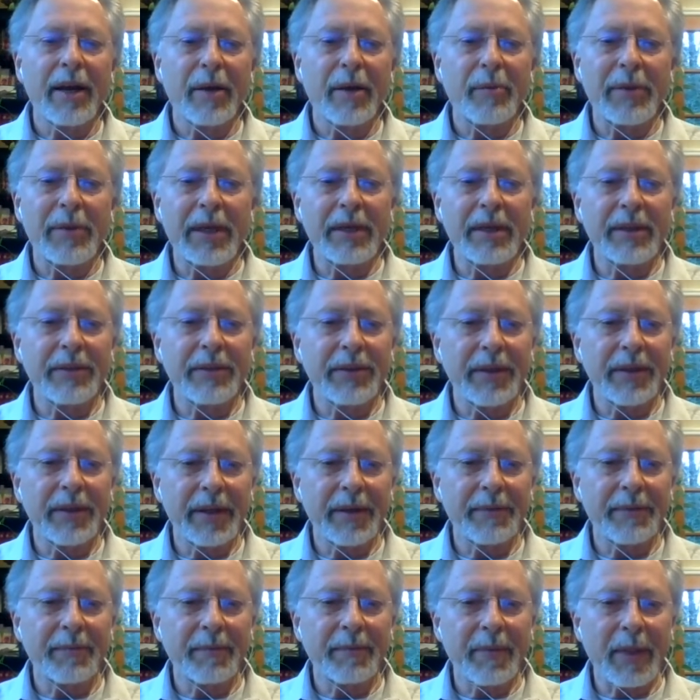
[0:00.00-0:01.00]
being
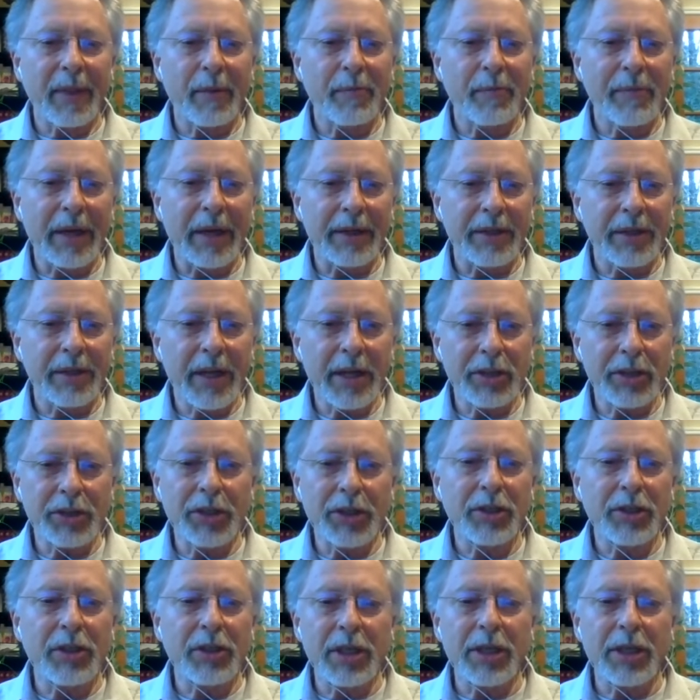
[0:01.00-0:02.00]
the
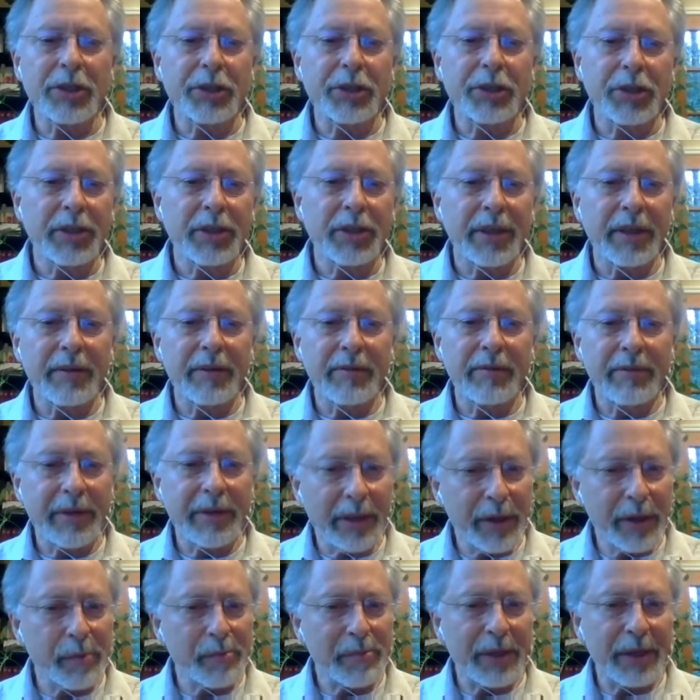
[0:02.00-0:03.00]
meditation teacher in a
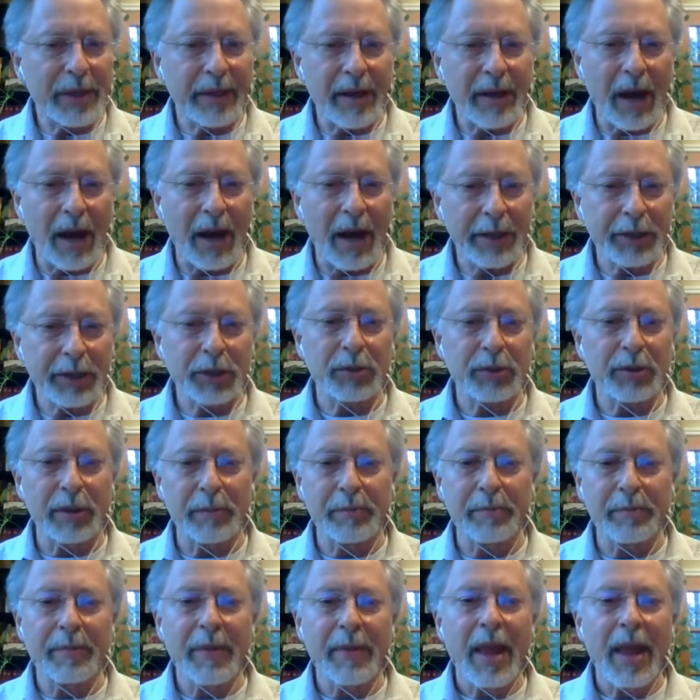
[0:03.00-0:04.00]
very big
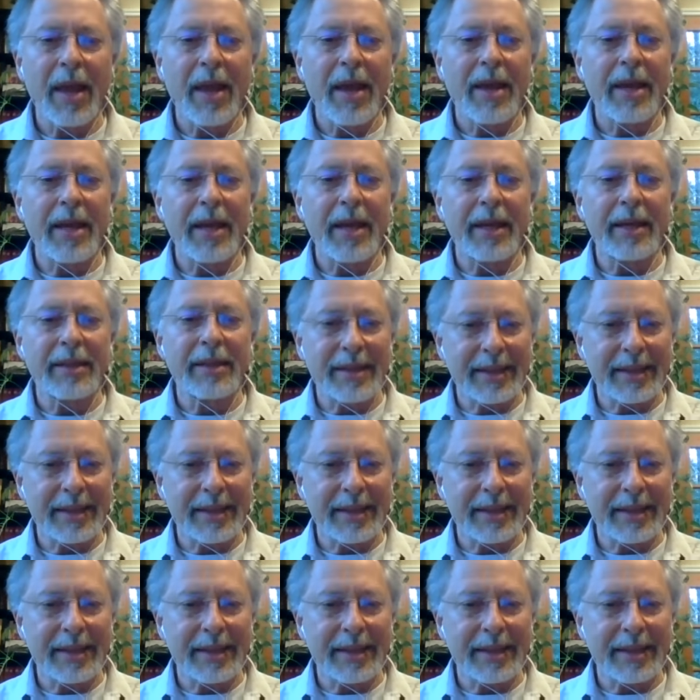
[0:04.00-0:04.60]
ashram in